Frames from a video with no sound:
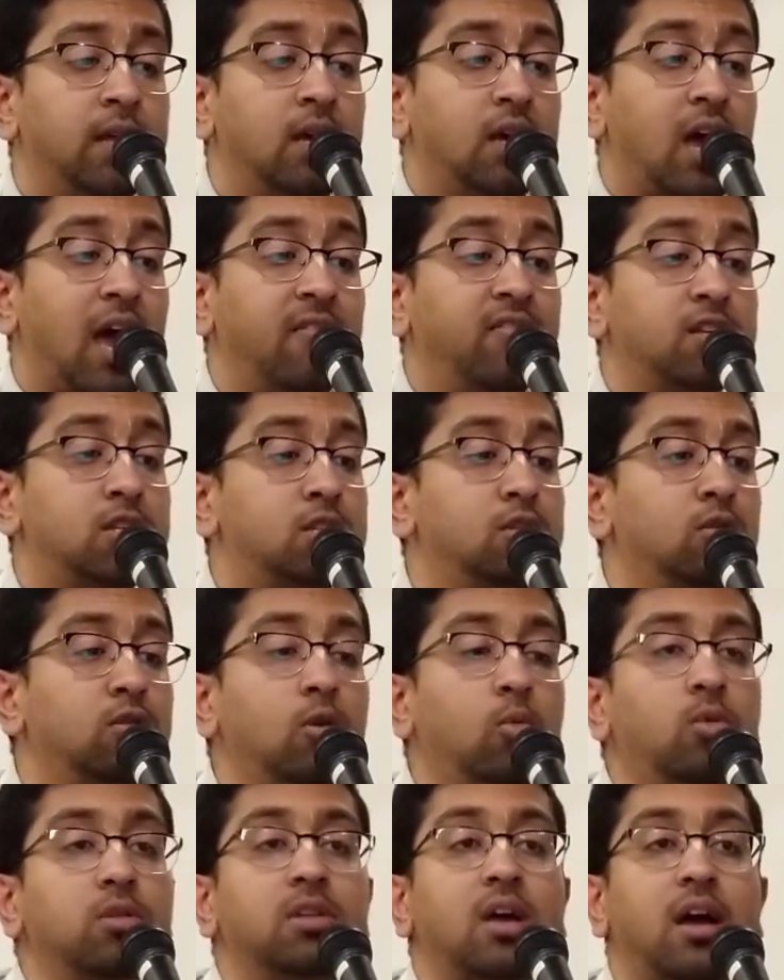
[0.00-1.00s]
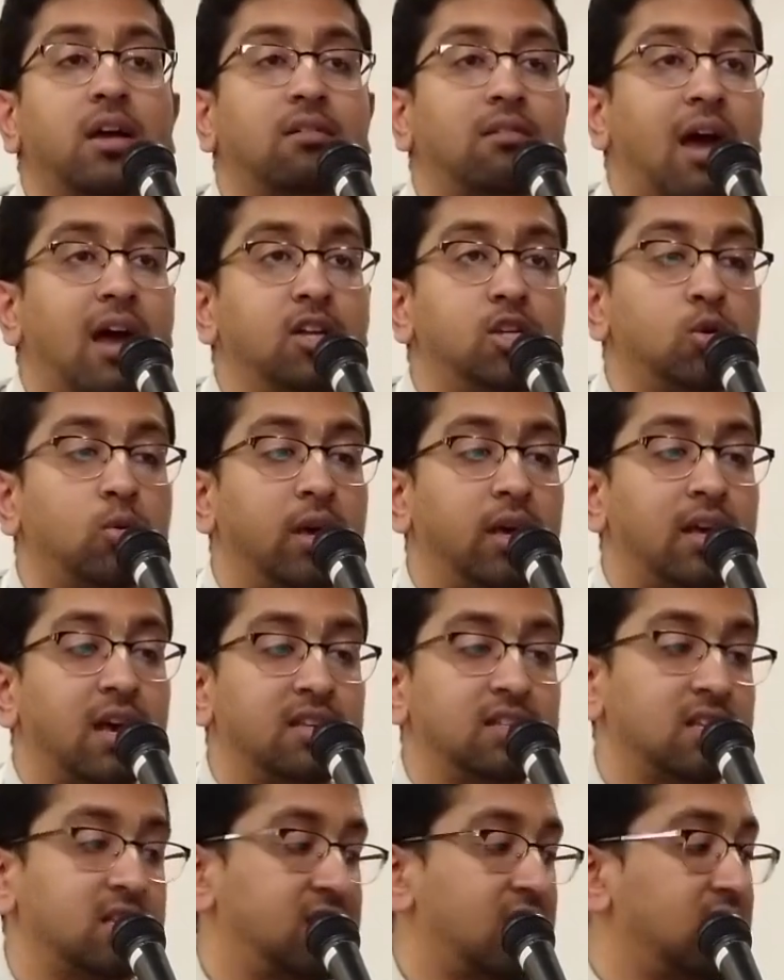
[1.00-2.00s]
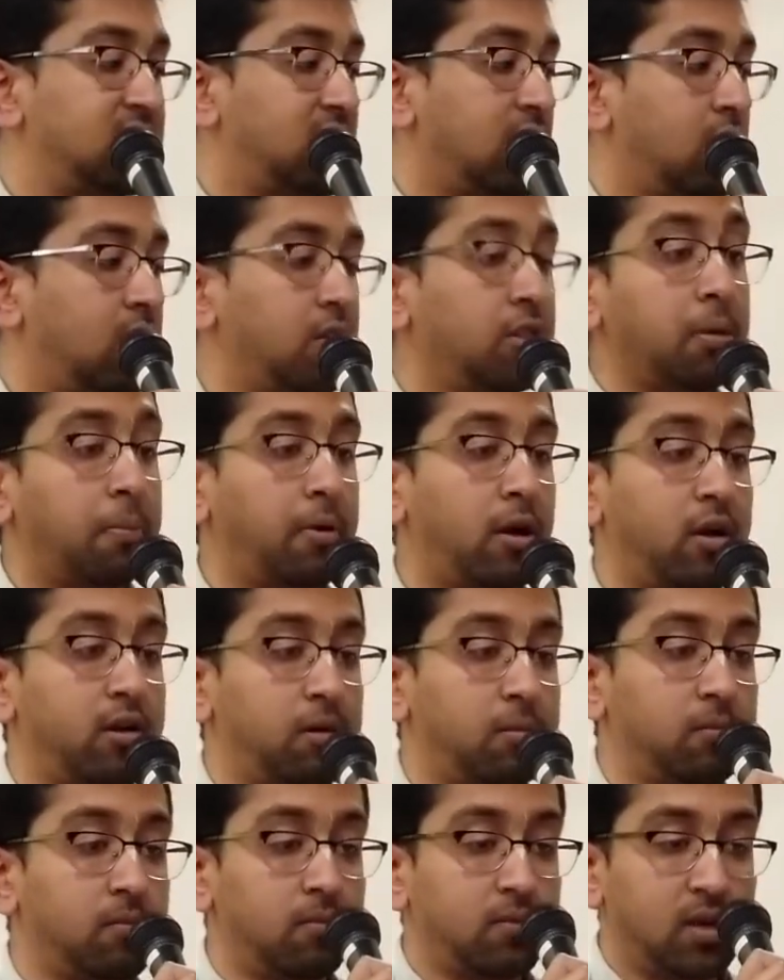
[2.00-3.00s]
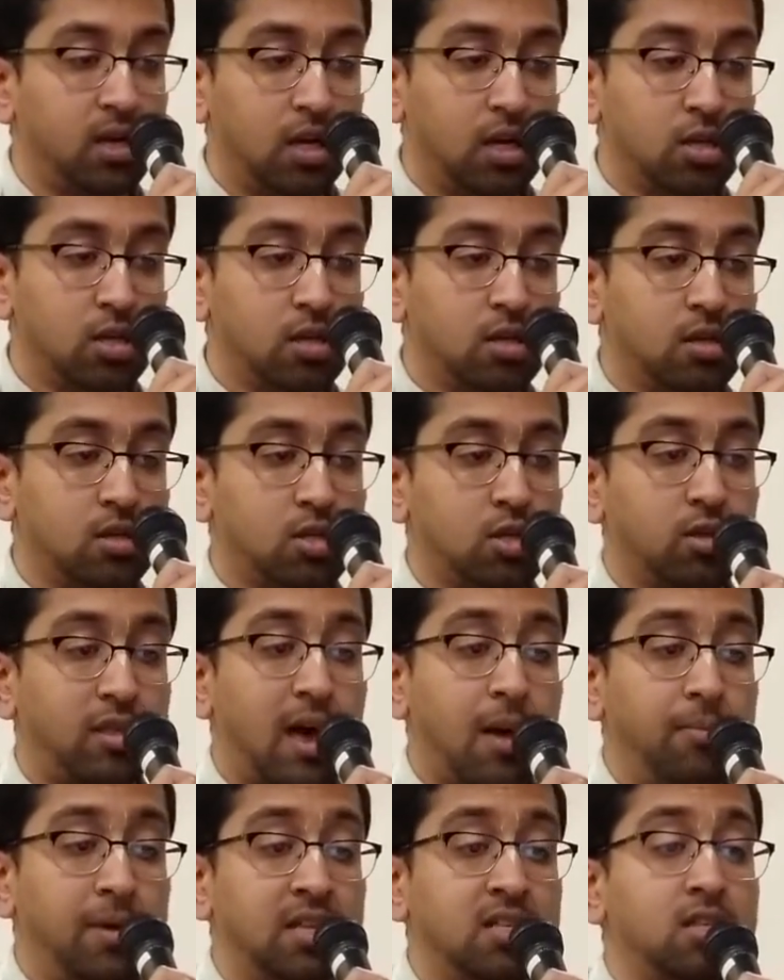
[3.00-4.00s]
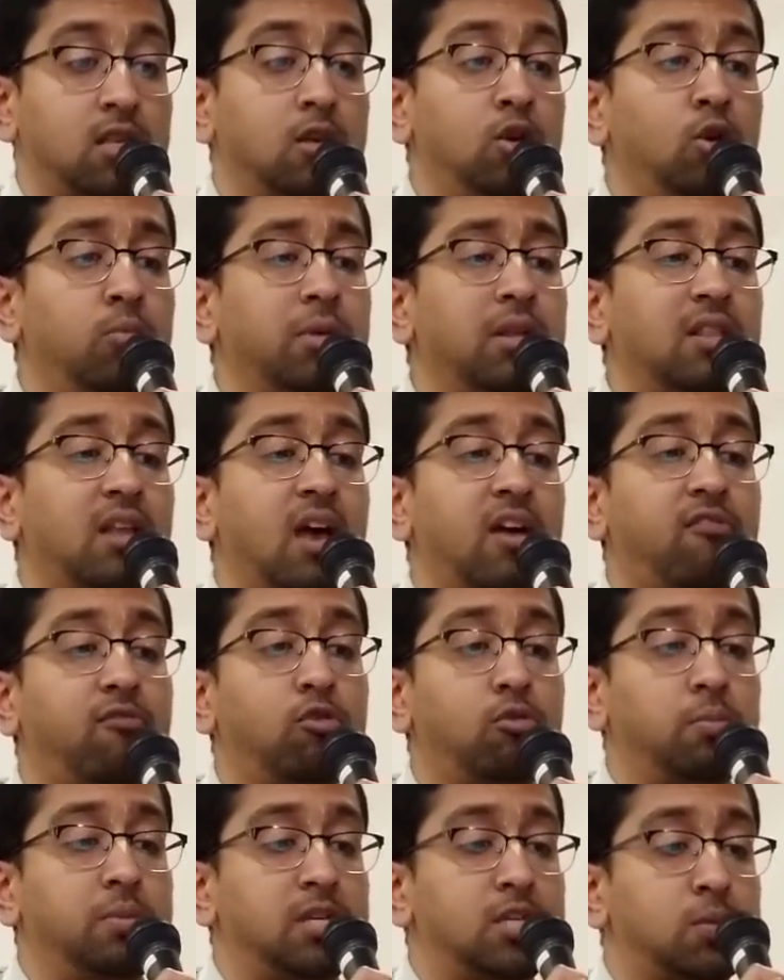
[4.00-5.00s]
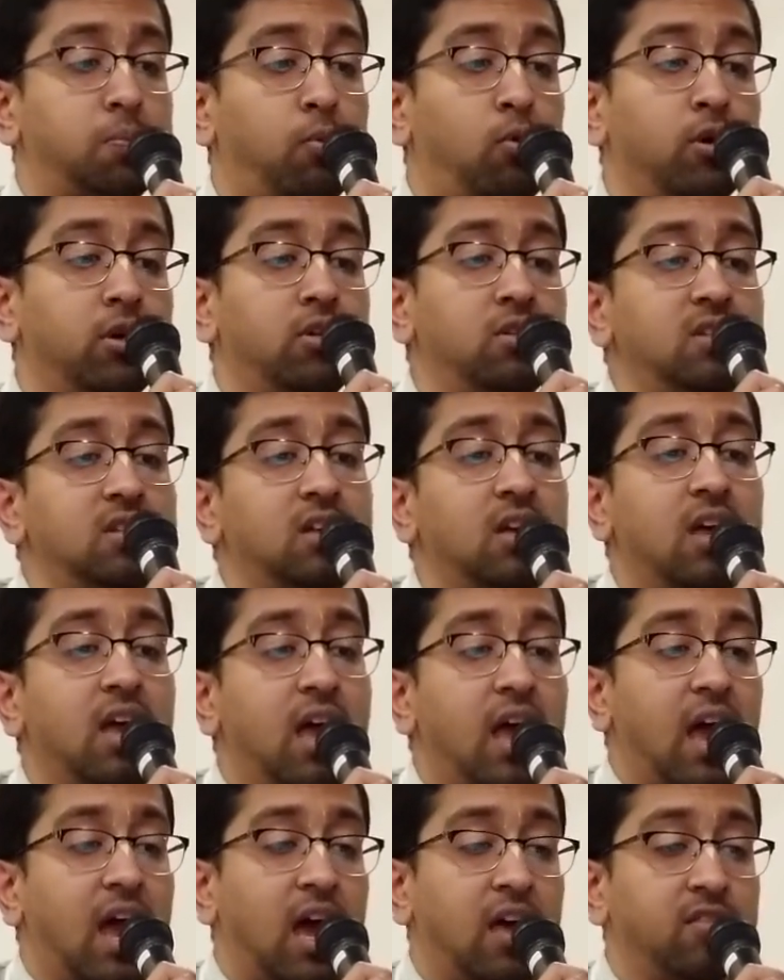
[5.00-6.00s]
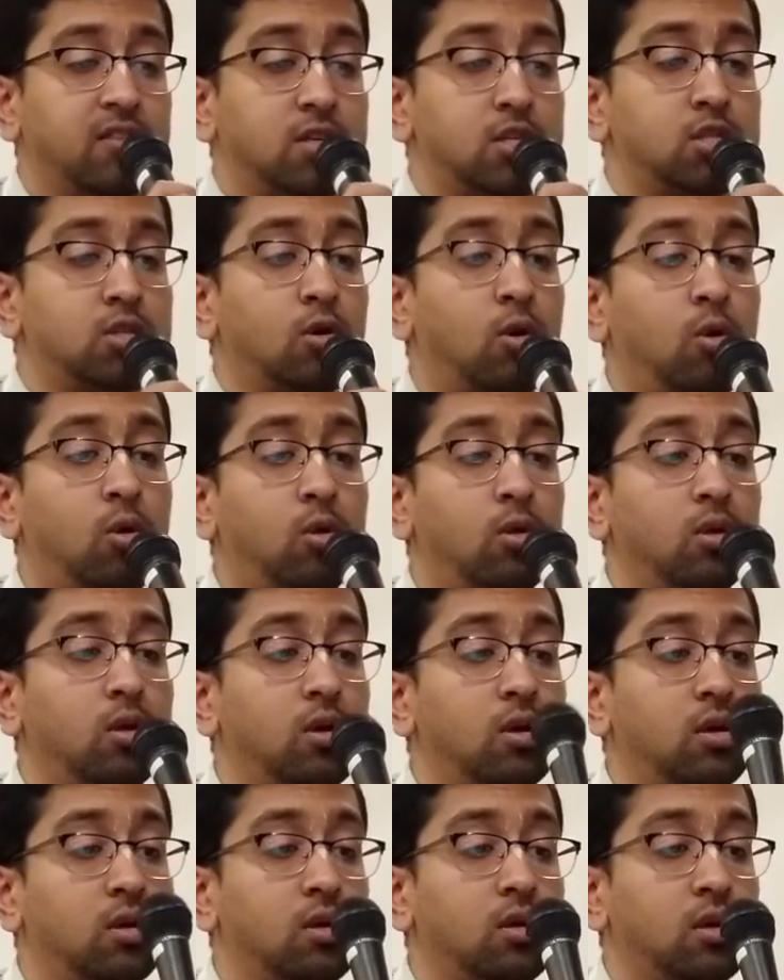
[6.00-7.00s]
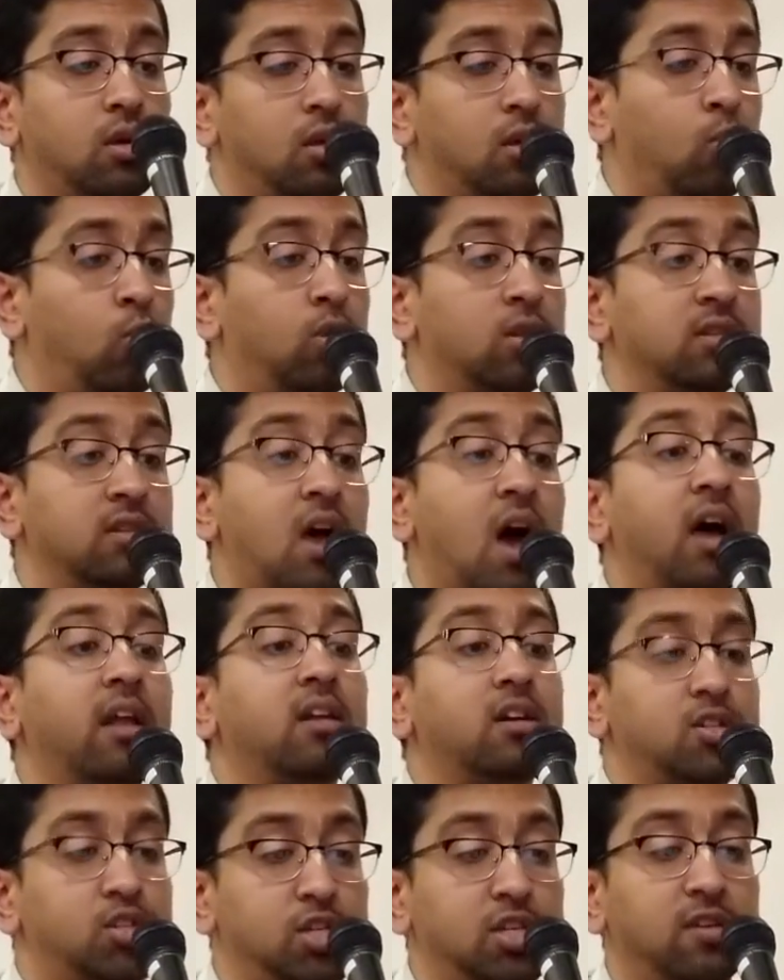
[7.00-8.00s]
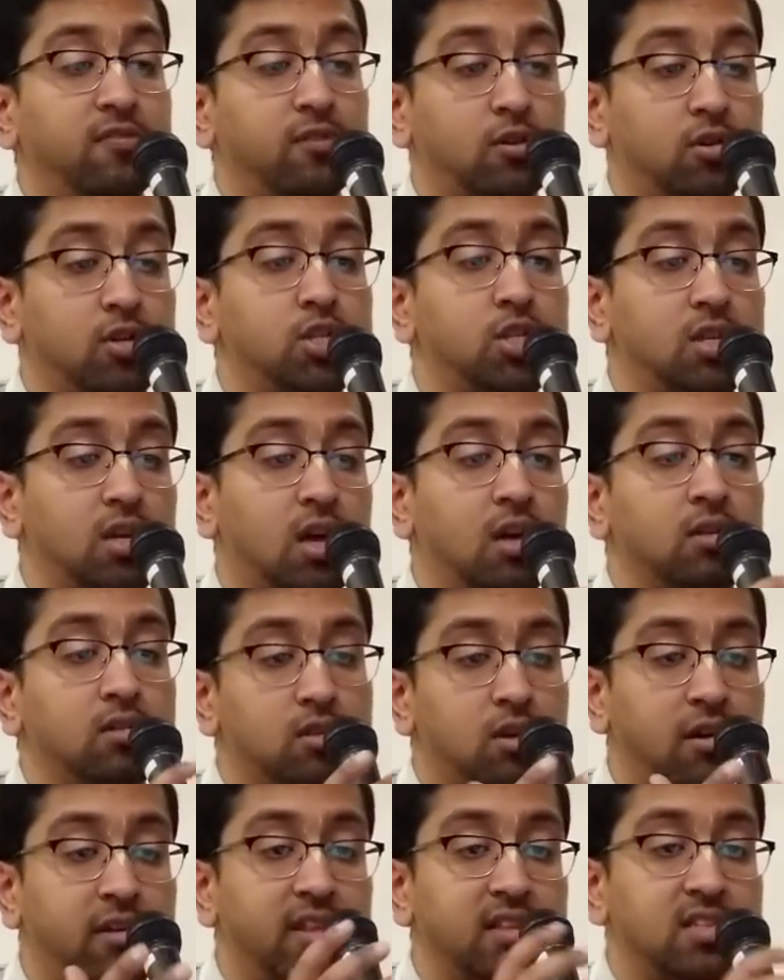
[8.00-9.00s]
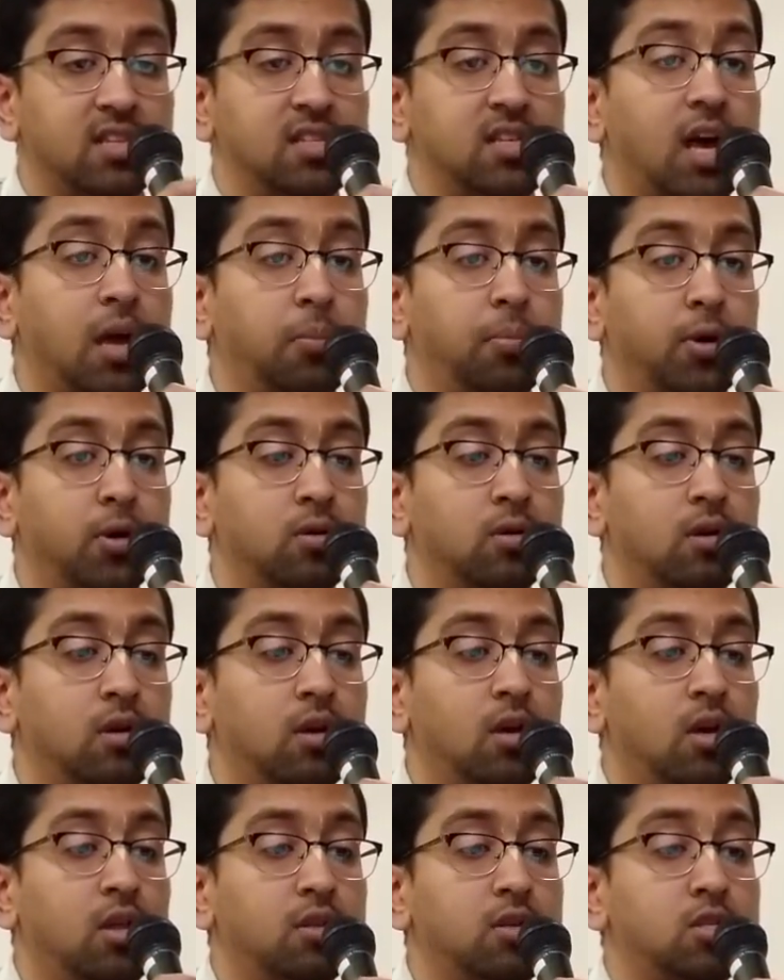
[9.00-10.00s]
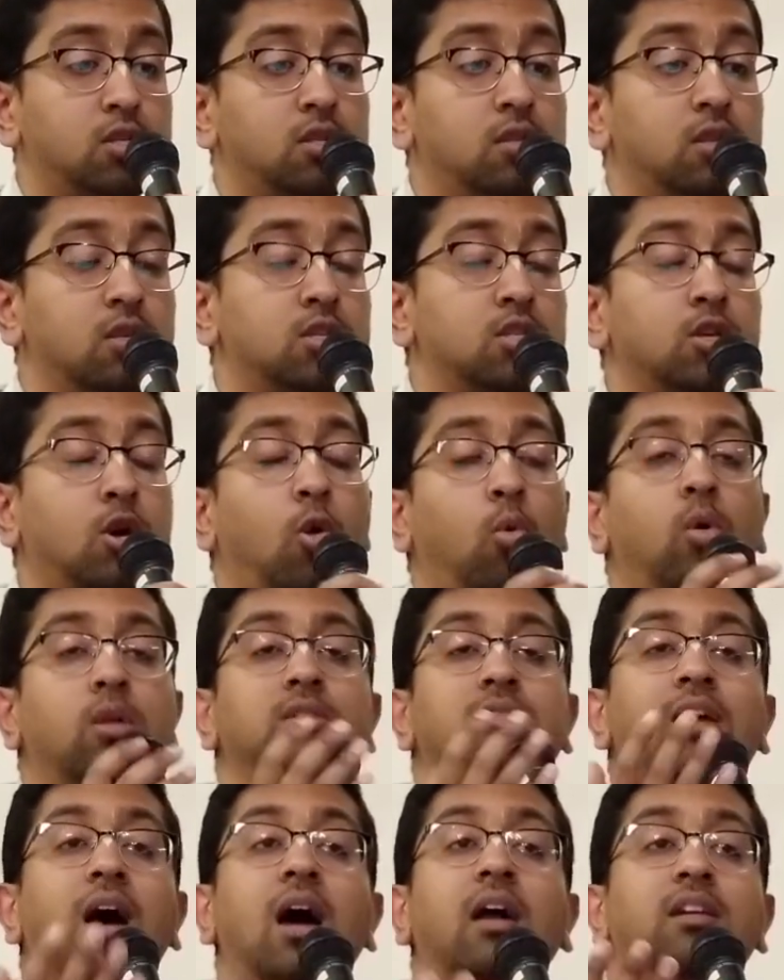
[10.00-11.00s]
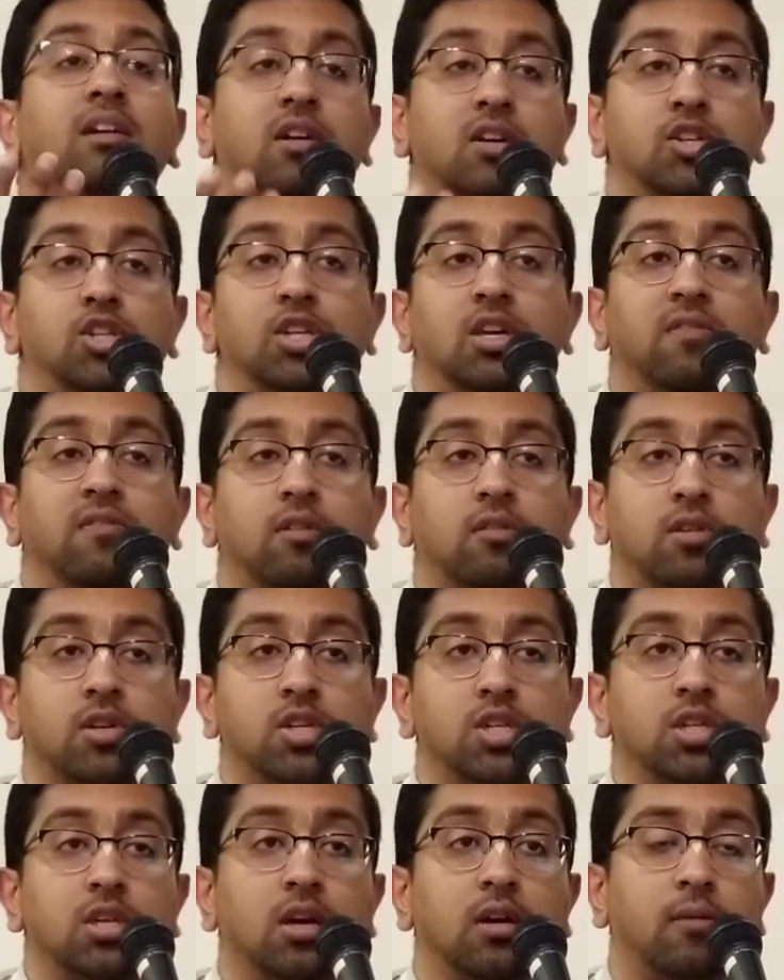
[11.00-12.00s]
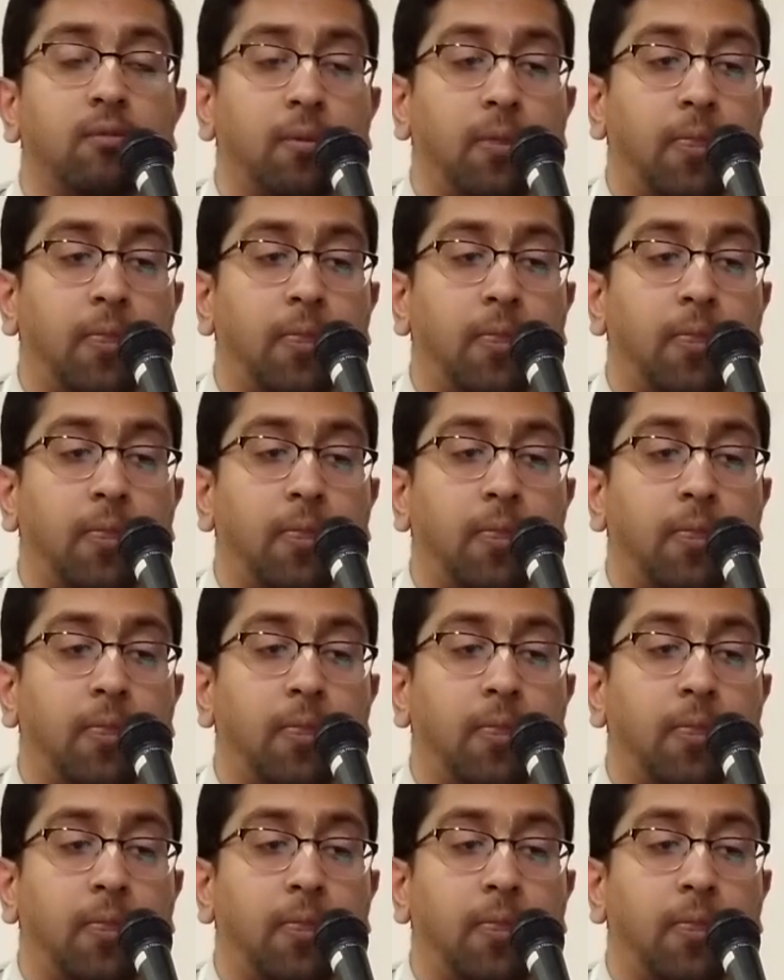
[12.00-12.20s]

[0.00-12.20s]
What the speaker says: And the student will not graduate, as it says there on the bottom. So that means the human life will be spoiled and the soul will not achieve Krishna. Sorry, that's a typo. The soul will not achieve Krishna.